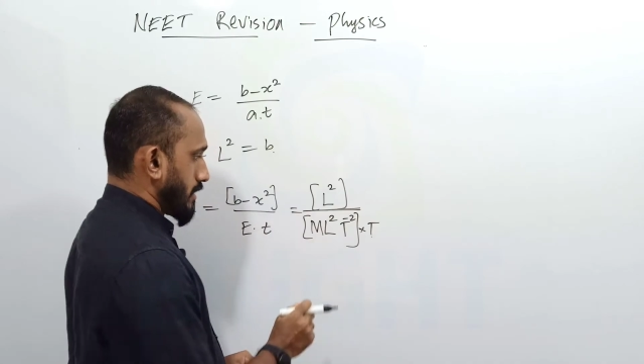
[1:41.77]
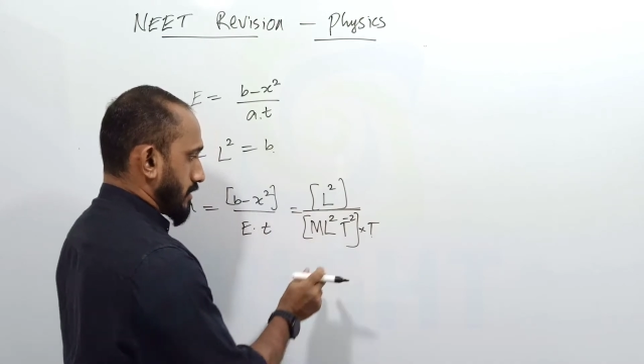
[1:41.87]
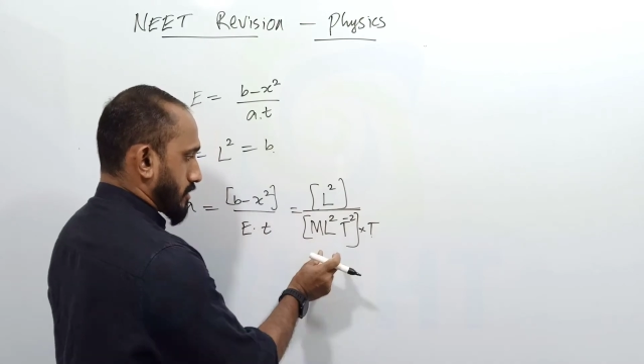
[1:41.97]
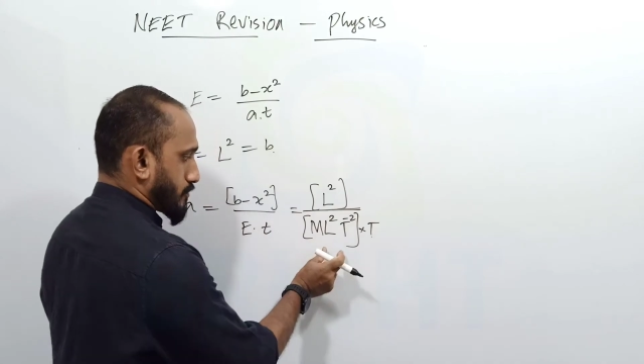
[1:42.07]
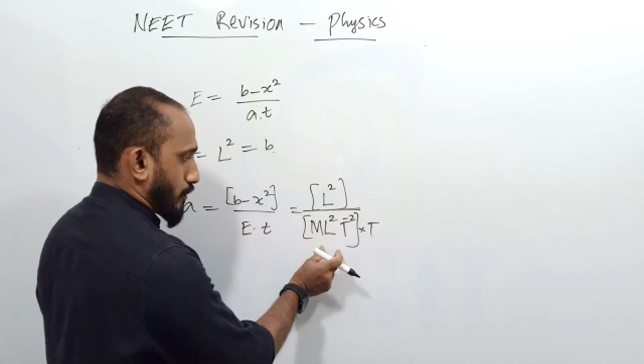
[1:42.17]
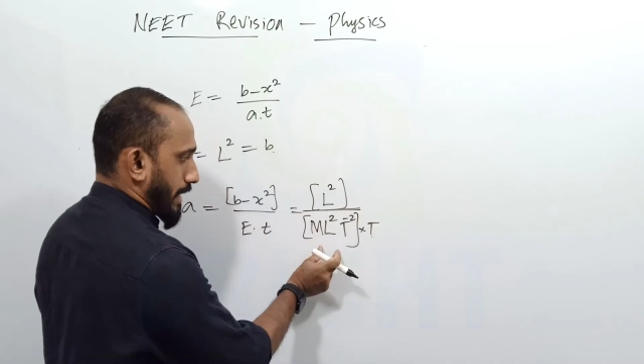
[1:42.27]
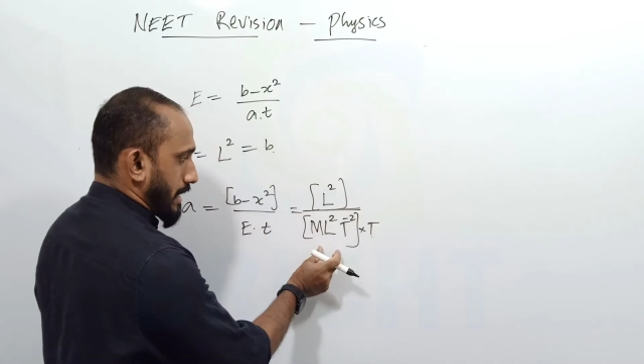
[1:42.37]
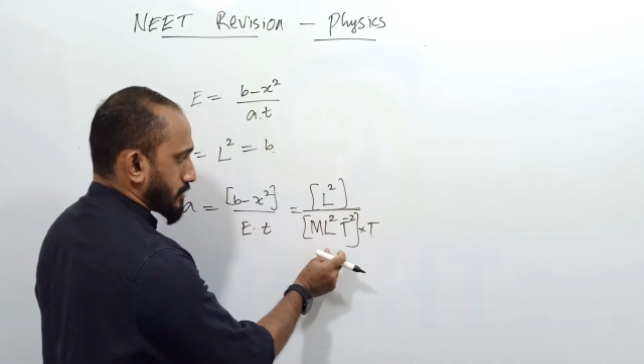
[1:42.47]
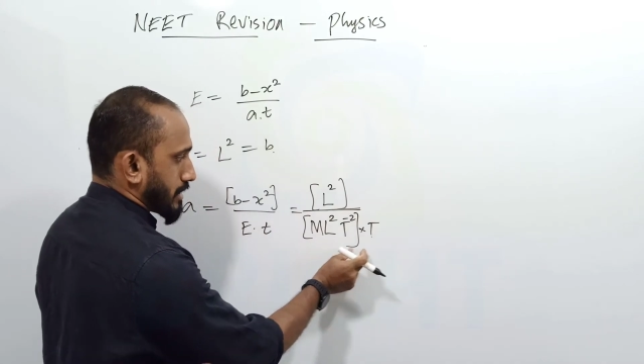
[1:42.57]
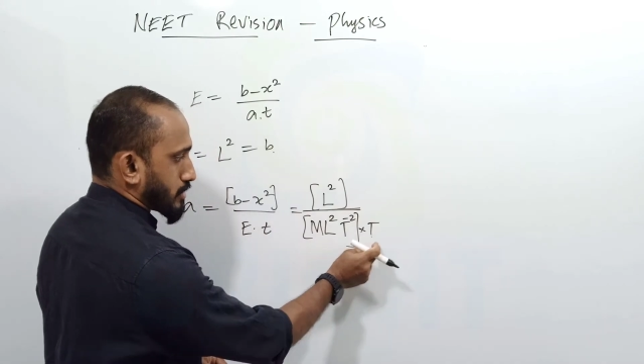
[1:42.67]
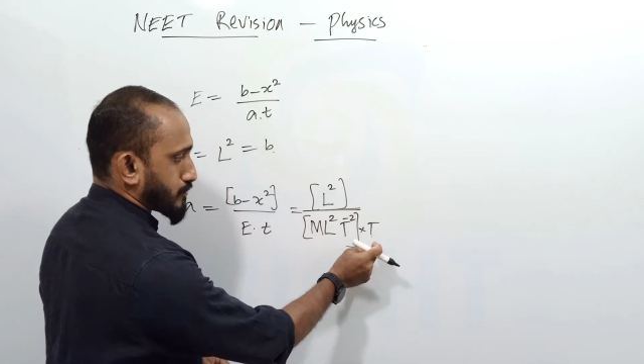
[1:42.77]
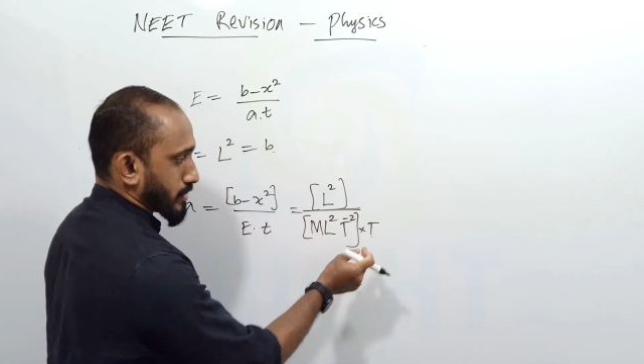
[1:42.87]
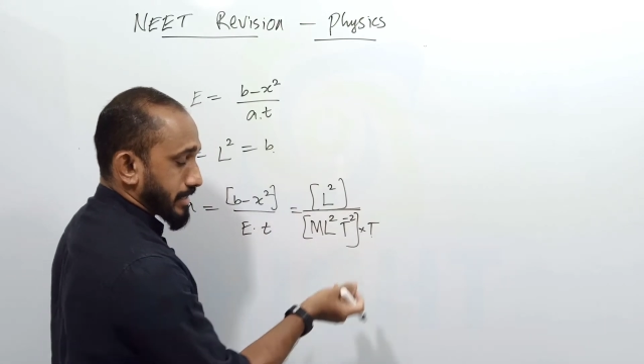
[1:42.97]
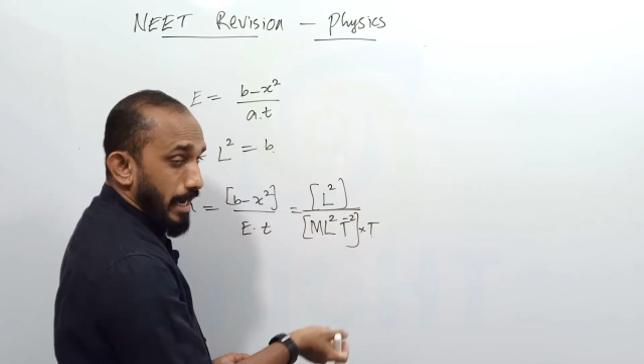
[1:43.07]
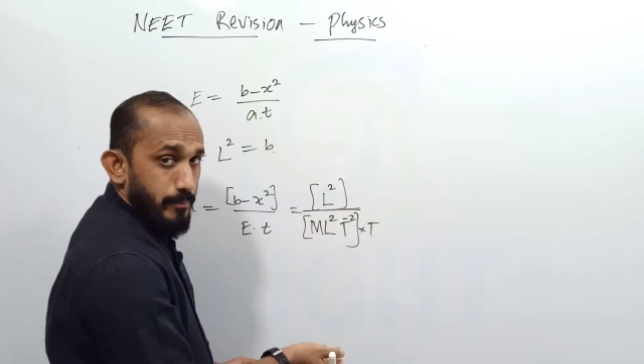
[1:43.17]
This is for energy and this is
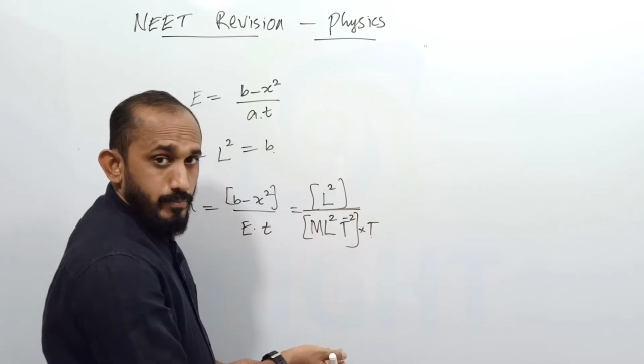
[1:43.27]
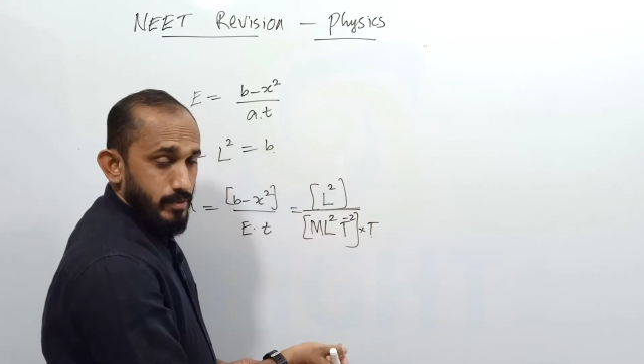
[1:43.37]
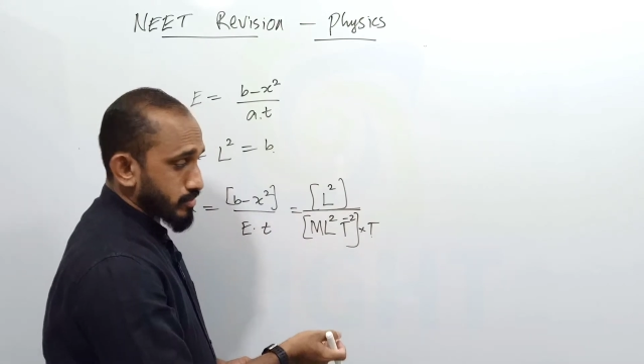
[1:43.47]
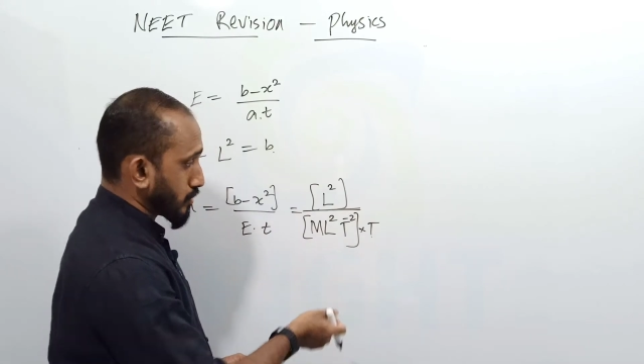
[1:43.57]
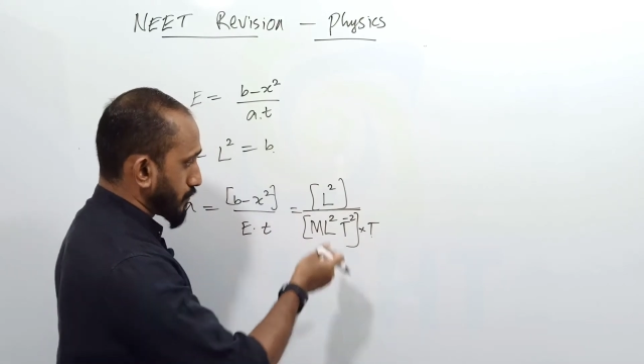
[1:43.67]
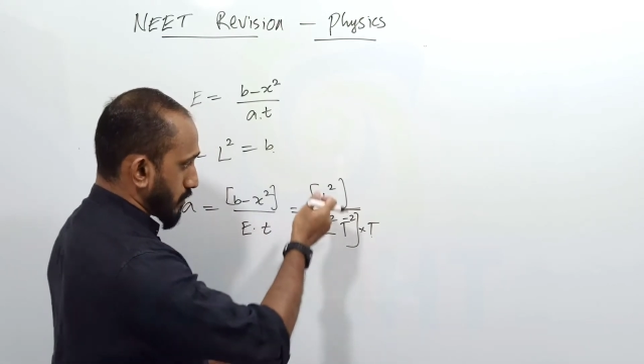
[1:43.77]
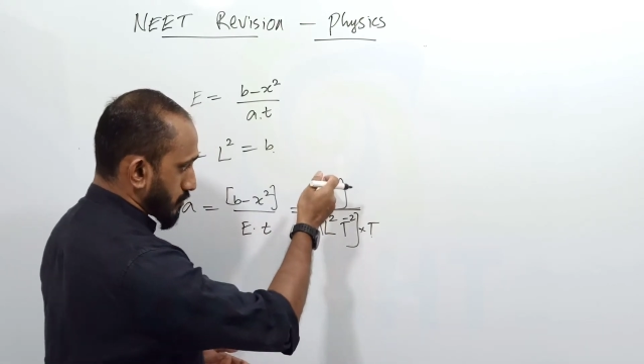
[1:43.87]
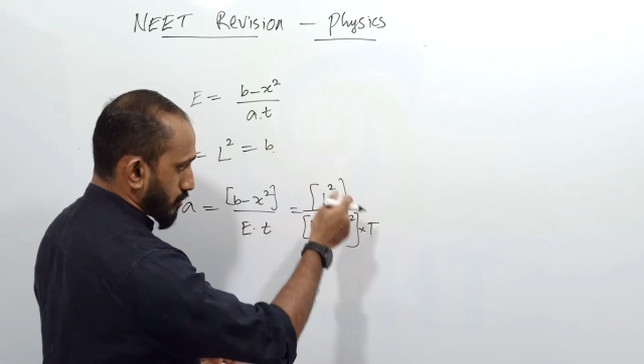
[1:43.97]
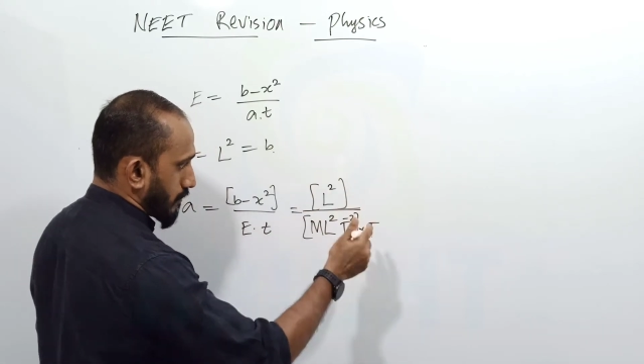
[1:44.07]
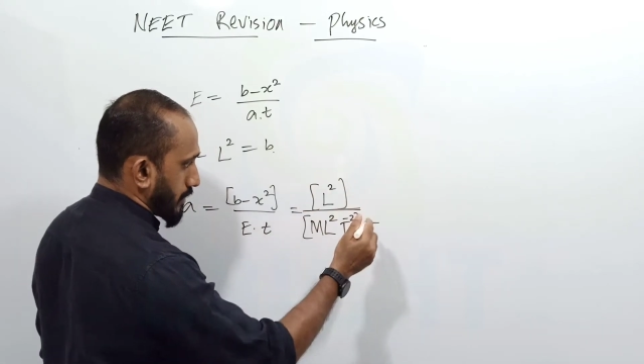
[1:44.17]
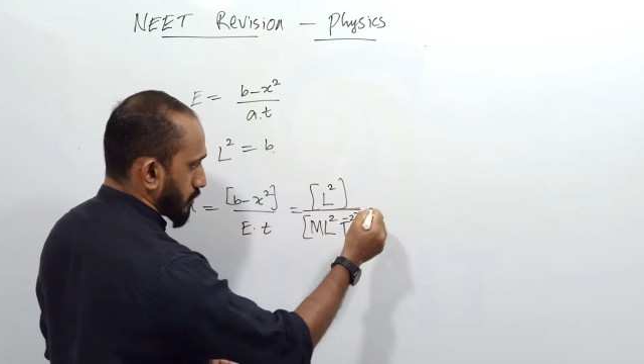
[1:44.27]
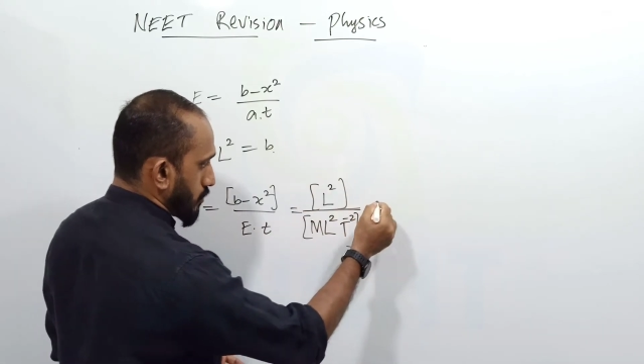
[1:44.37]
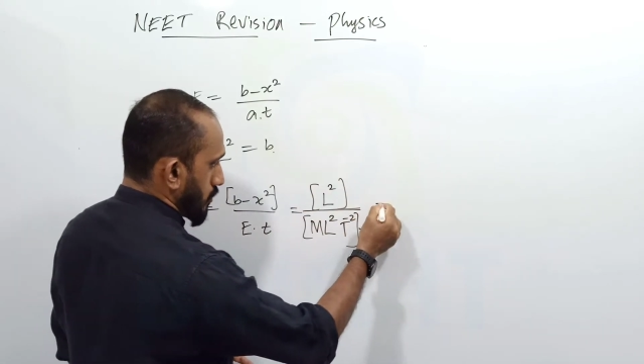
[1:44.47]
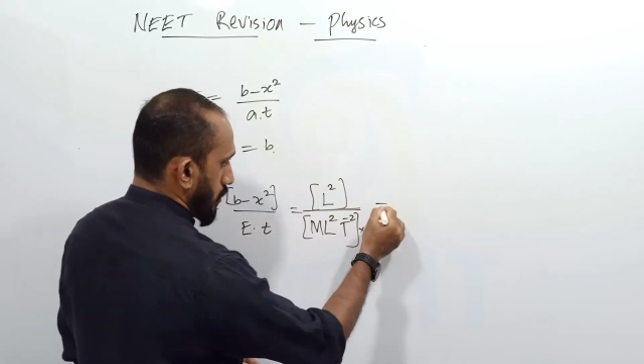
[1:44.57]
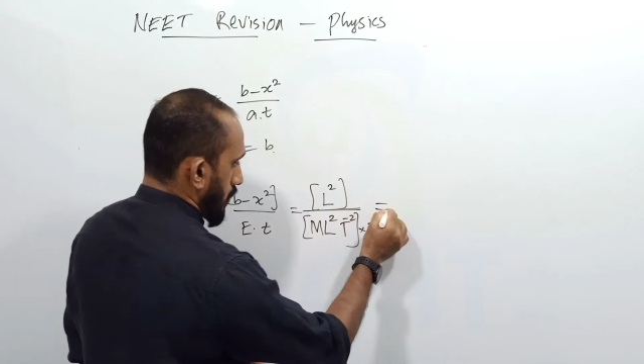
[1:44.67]
for time. So if you resolve
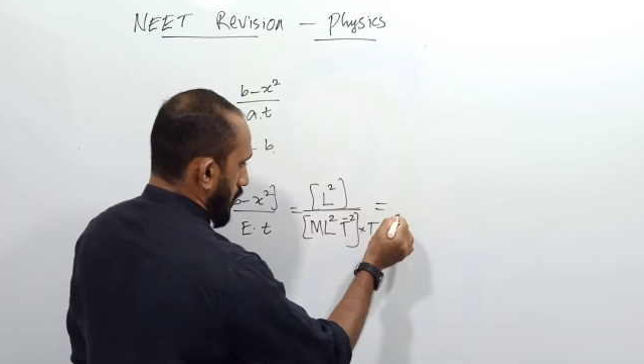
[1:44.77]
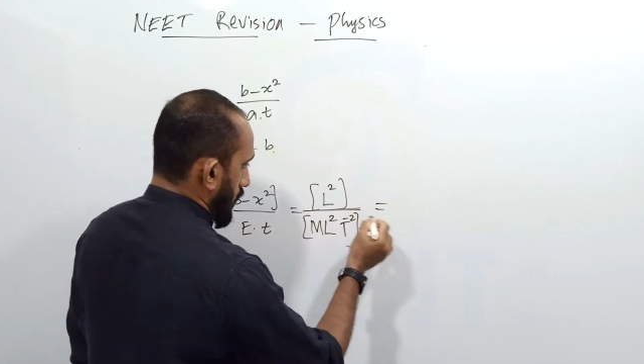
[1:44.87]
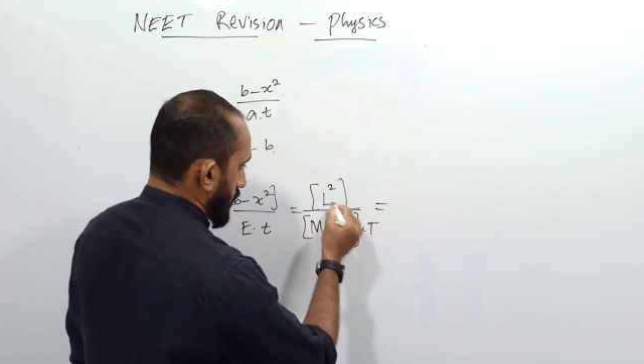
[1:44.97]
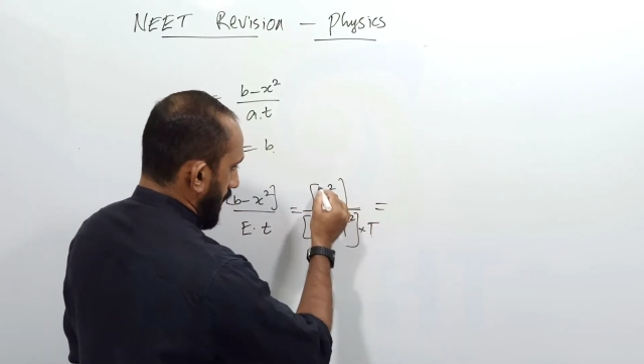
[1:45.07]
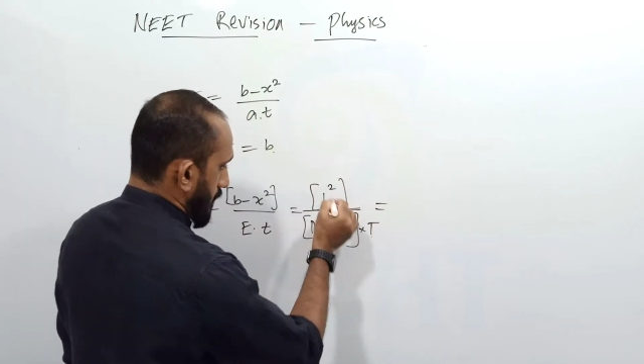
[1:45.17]
into this L